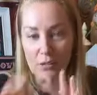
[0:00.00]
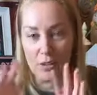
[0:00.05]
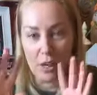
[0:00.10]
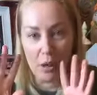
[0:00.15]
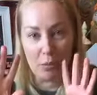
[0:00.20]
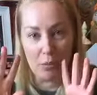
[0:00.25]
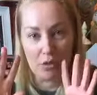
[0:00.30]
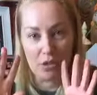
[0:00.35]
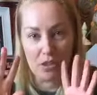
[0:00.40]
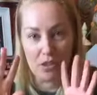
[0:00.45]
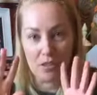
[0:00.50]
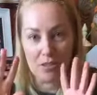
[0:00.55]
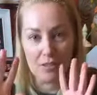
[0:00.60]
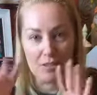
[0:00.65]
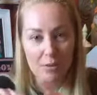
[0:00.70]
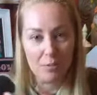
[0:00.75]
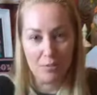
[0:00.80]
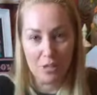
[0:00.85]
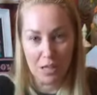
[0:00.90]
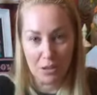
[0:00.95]
It was just
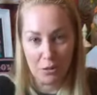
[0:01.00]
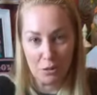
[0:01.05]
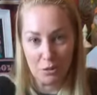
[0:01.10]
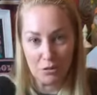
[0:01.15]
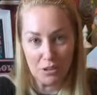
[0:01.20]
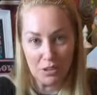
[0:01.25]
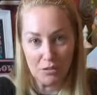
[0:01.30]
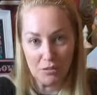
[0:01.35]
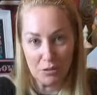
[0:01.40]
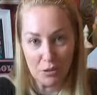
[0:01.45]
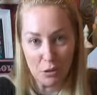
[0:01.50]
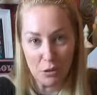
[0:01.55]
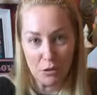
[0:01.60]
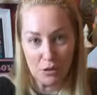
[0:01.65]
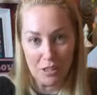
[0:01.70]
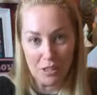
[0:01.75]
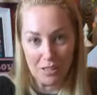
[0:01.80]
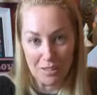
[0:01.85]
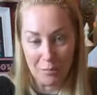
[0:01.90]
some technical difficulties